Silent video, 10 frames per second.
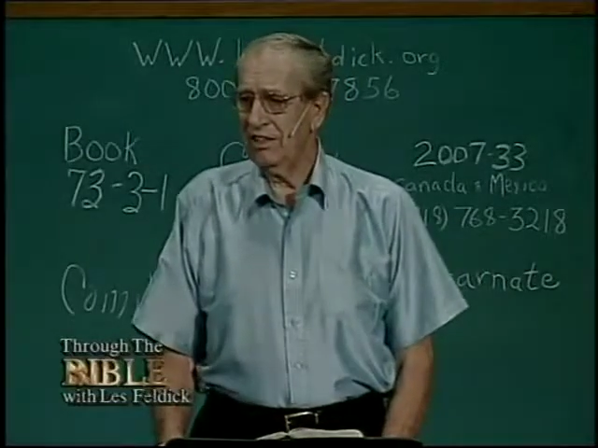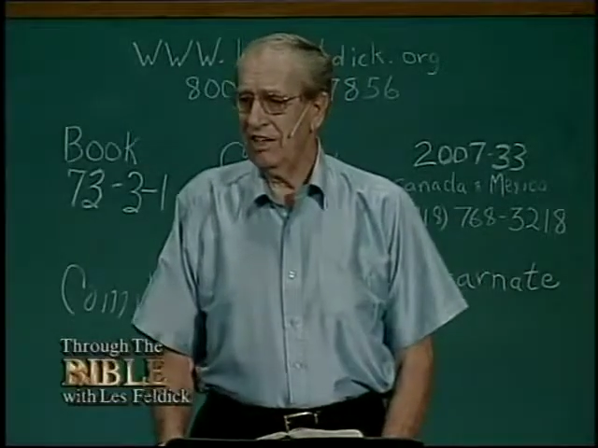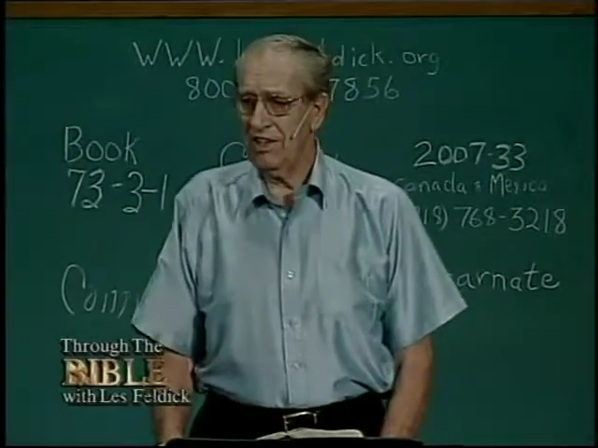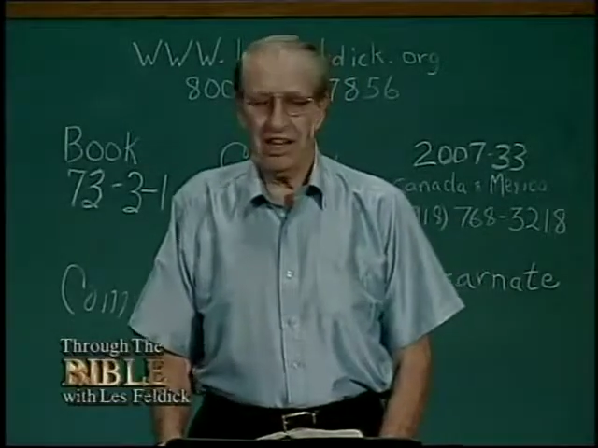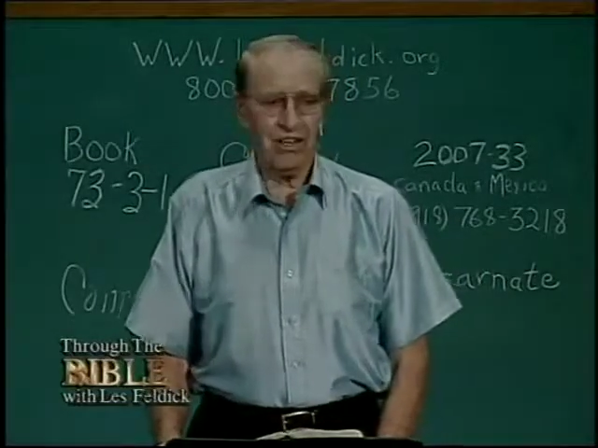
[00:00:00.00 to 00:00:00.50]

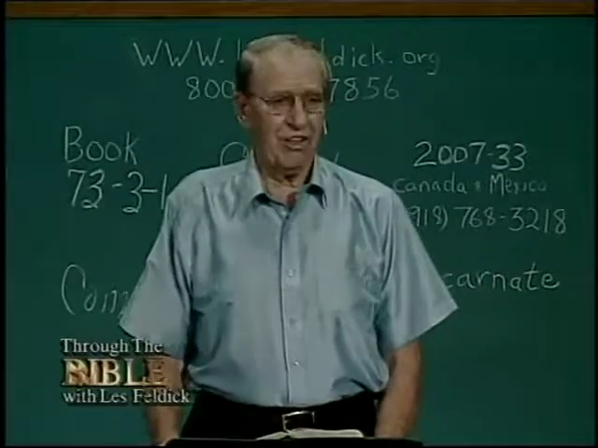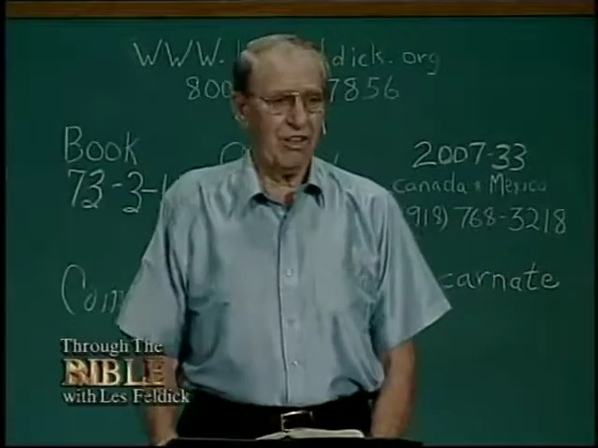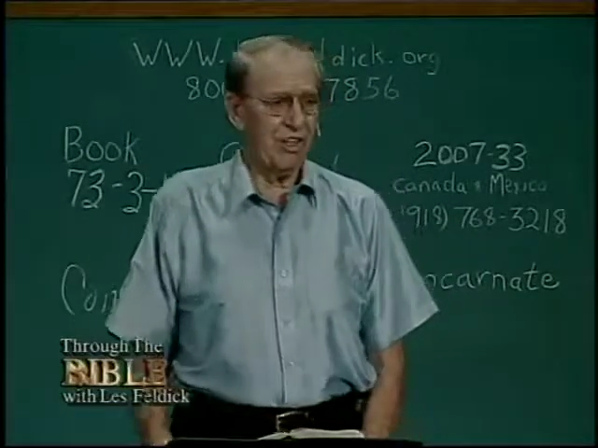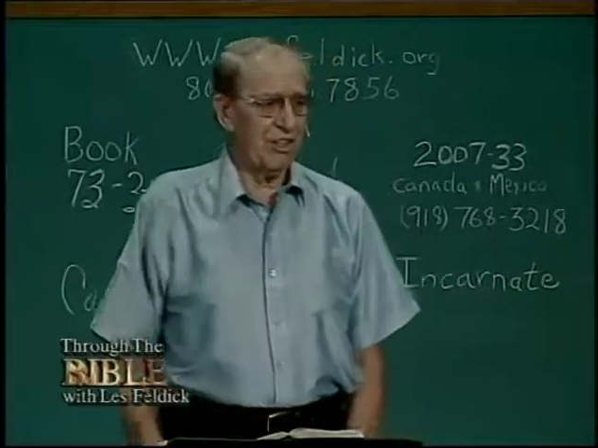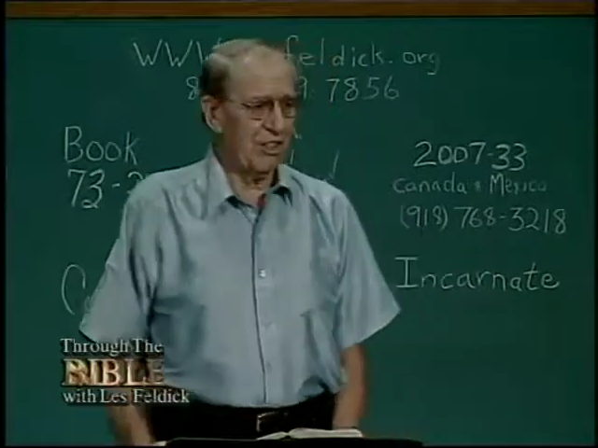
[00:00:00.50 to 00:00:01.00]
that he had
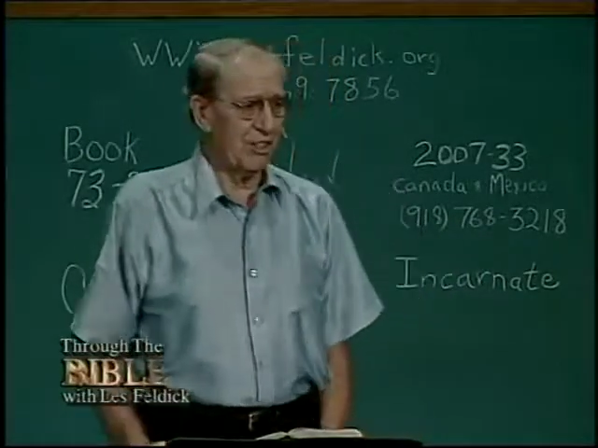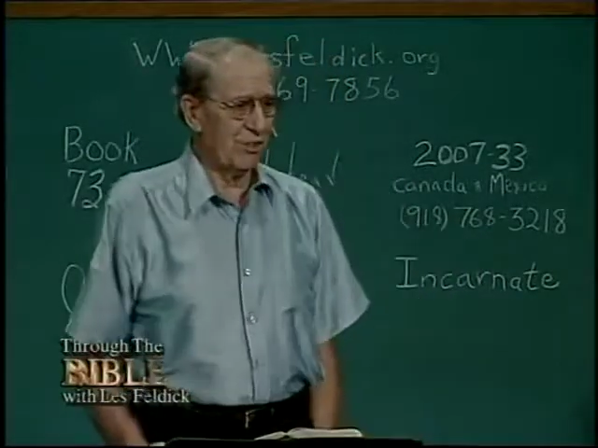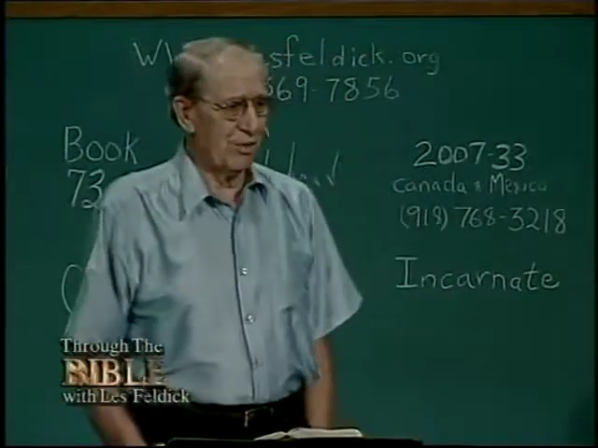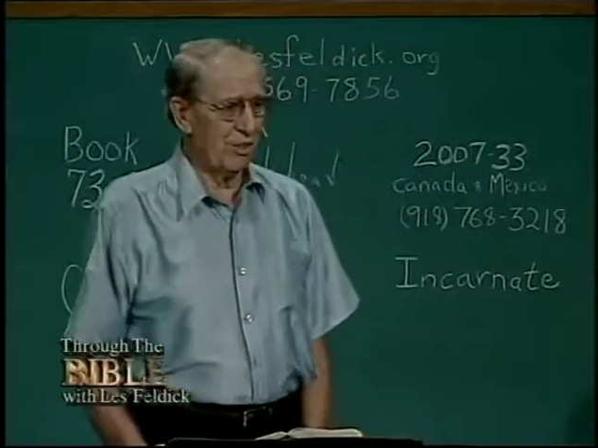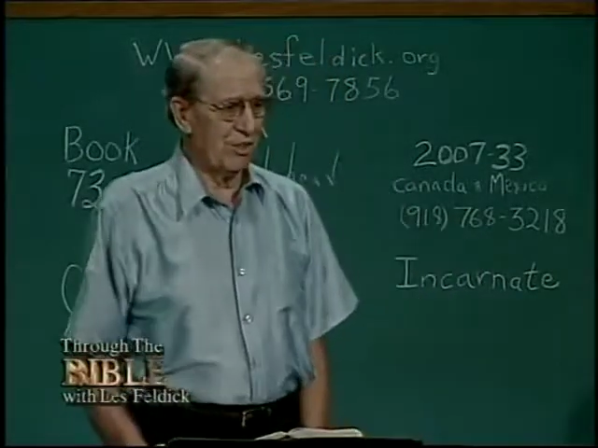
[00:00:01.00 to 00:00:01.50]
all these
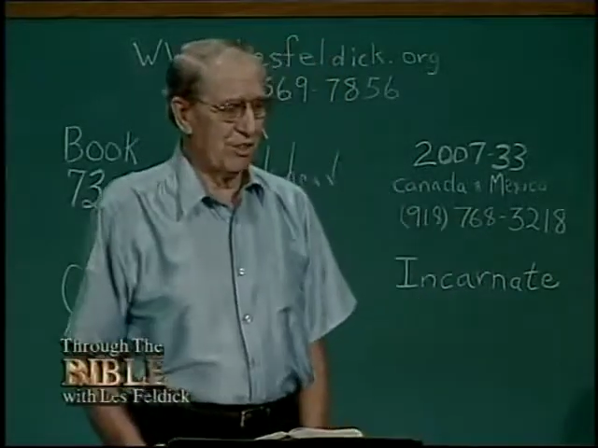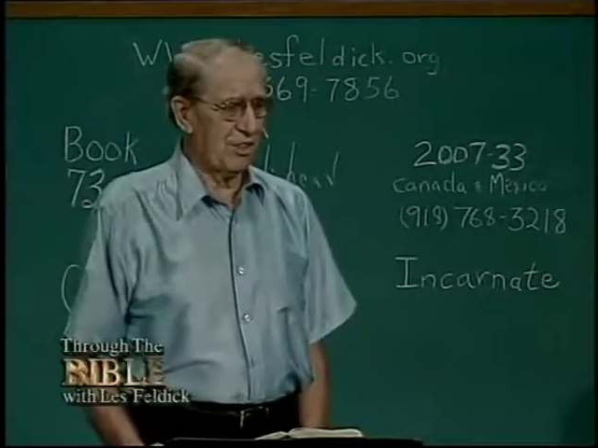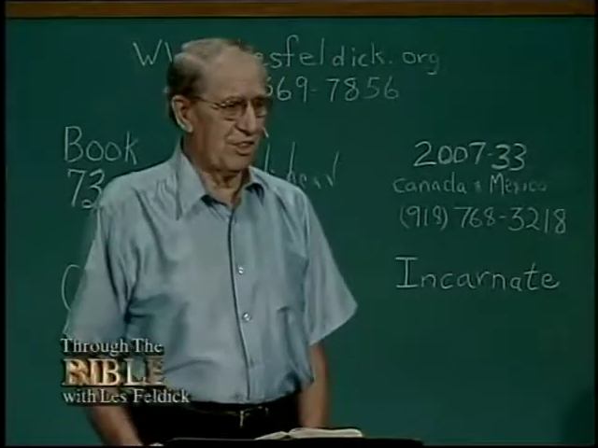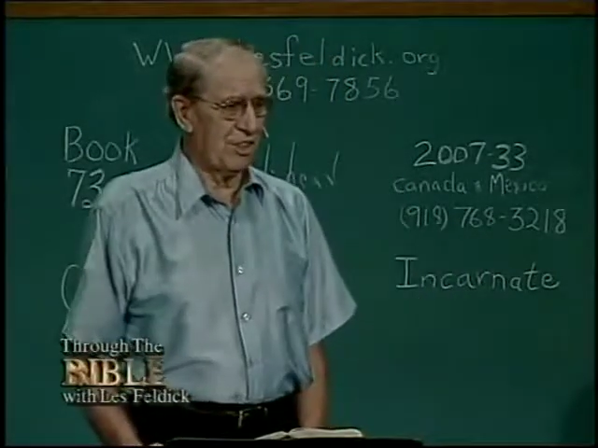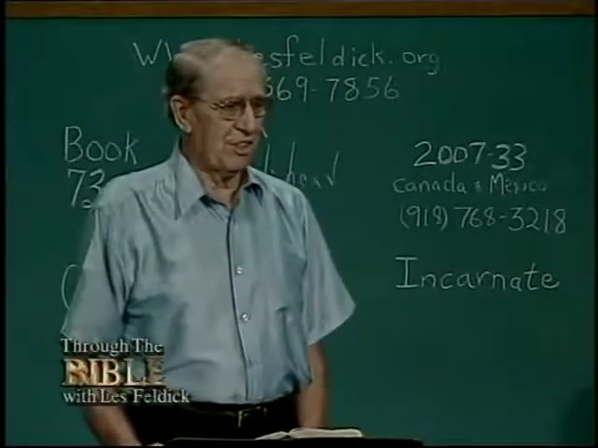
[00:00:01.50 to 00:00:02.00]
world's
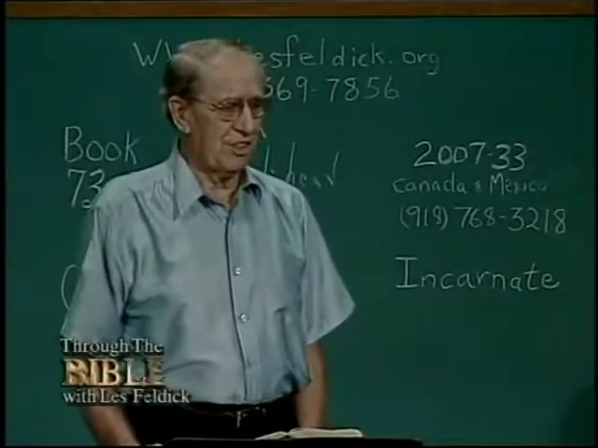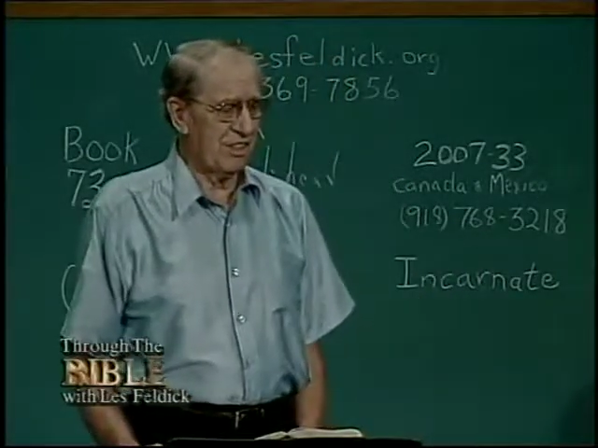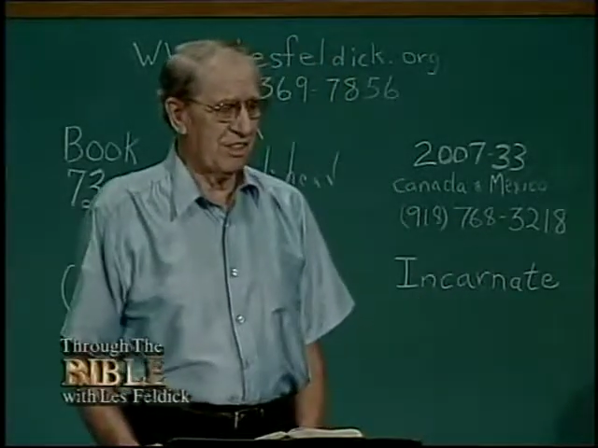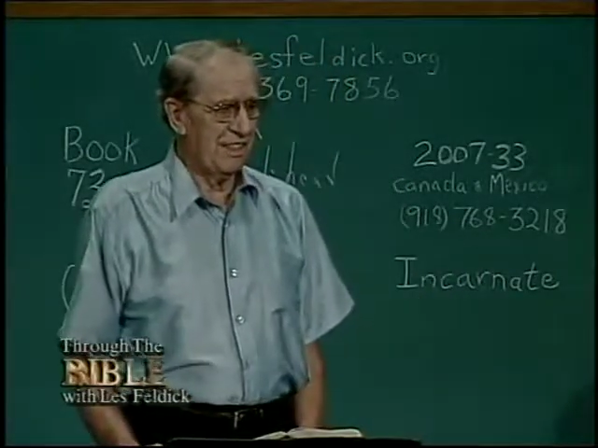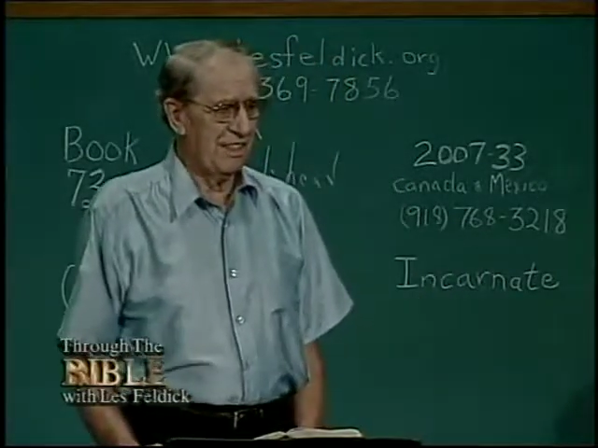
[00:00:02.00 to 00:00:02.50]
goods.